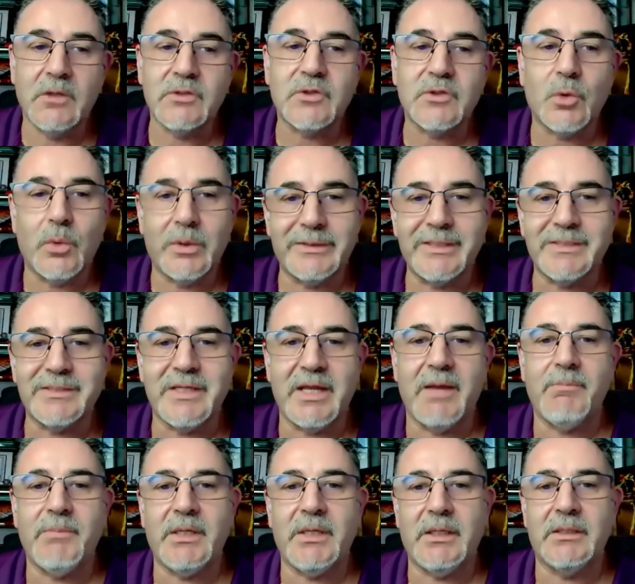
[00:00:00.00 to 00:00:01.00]
So what does
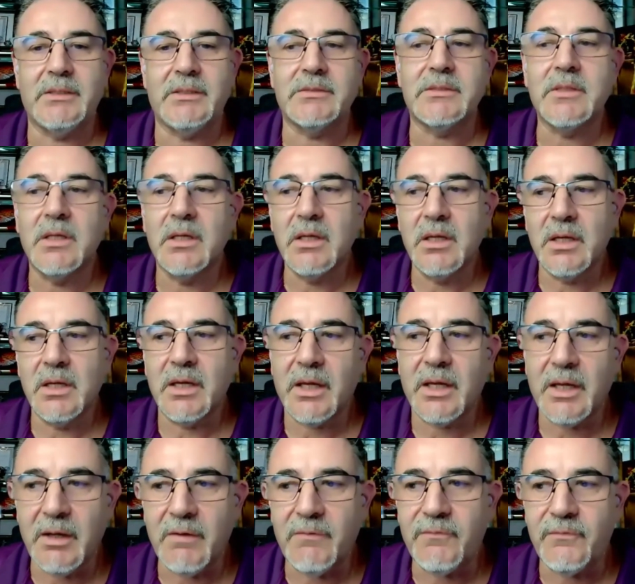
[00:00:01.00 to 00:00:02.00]
that mean?
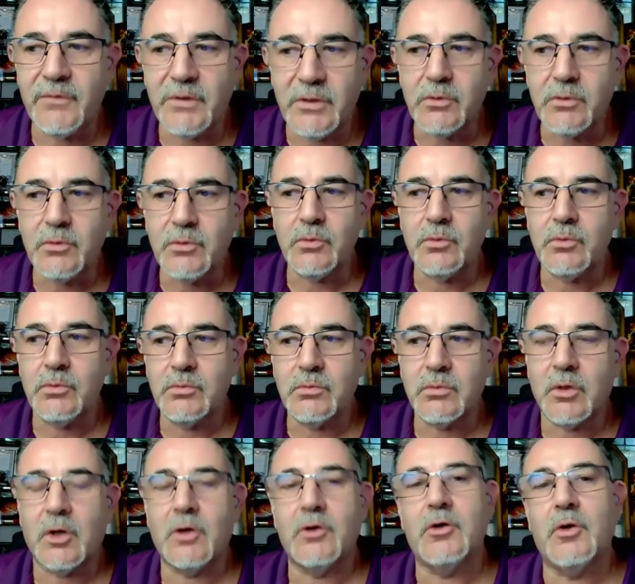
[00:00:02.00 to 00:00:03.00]
If
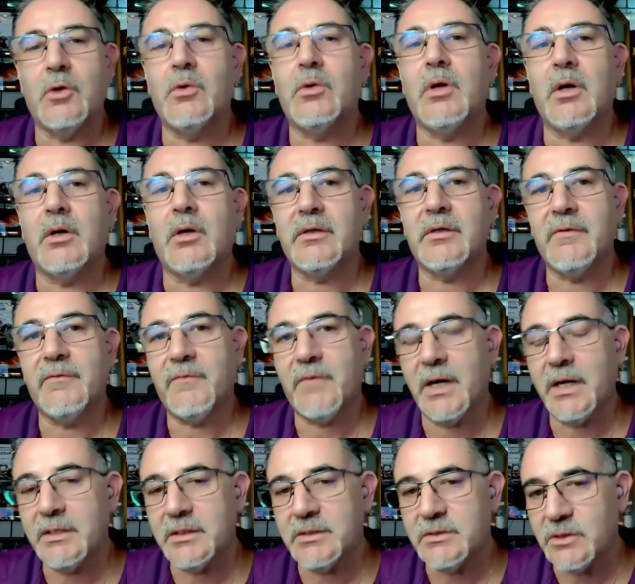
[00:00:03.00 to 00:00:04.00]
you are no longer
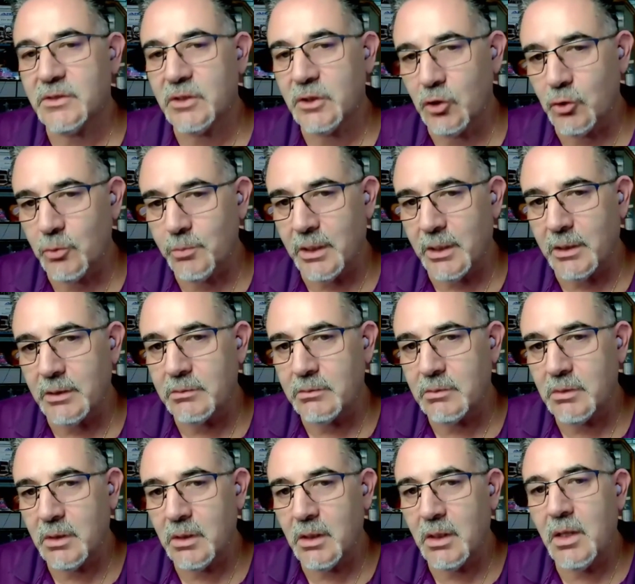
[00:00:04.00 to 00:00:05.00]
defined as
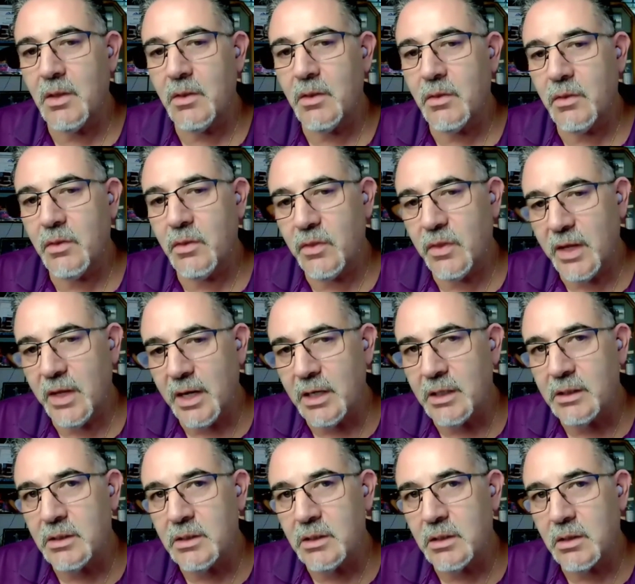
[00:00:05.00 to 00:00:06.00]
human,
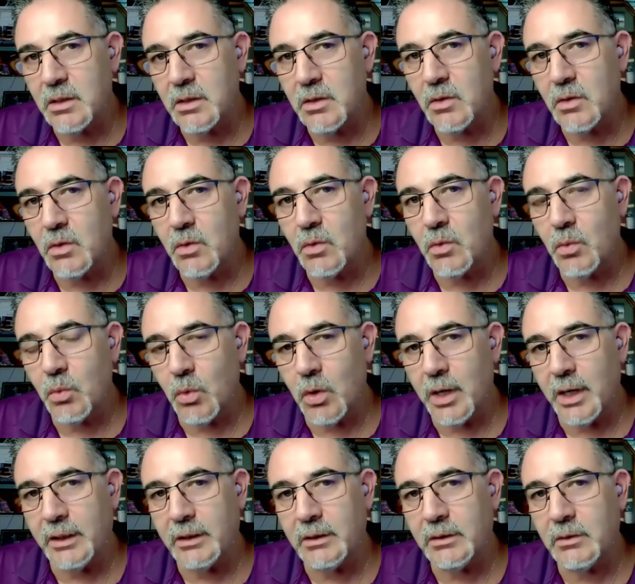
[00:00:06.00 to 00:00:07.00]
then
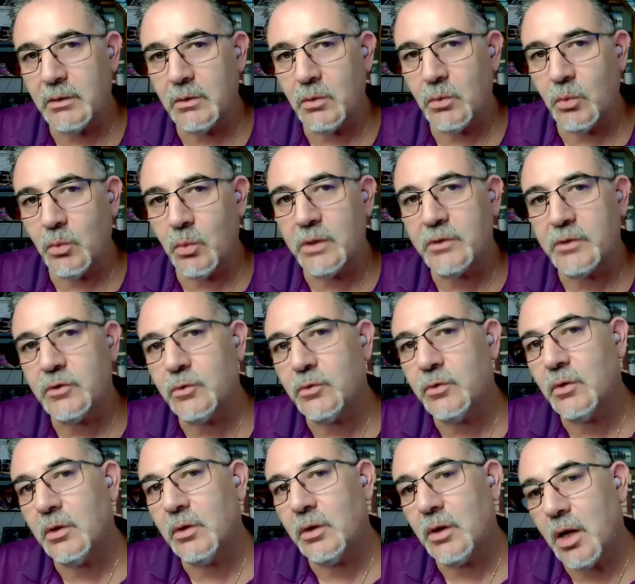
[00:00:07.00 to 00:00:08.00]
what? What do
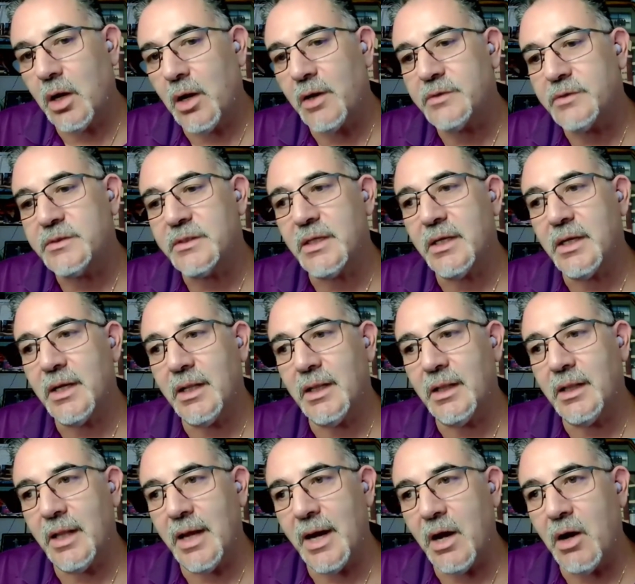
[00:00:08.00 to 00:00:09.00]
the laws
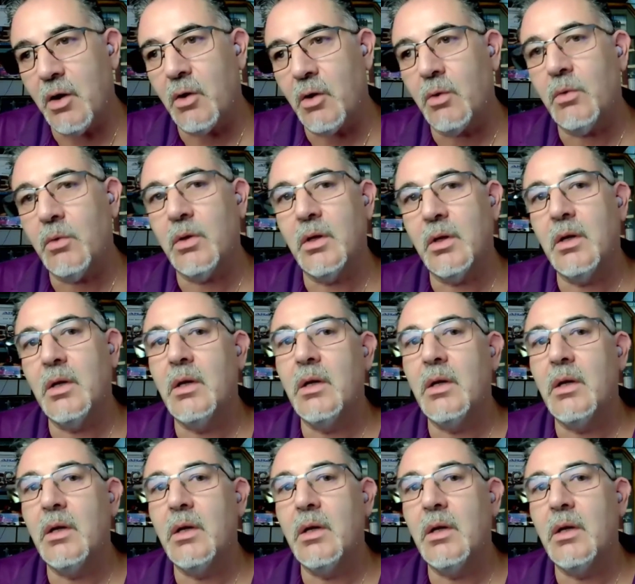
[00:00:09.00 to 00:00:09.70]
allow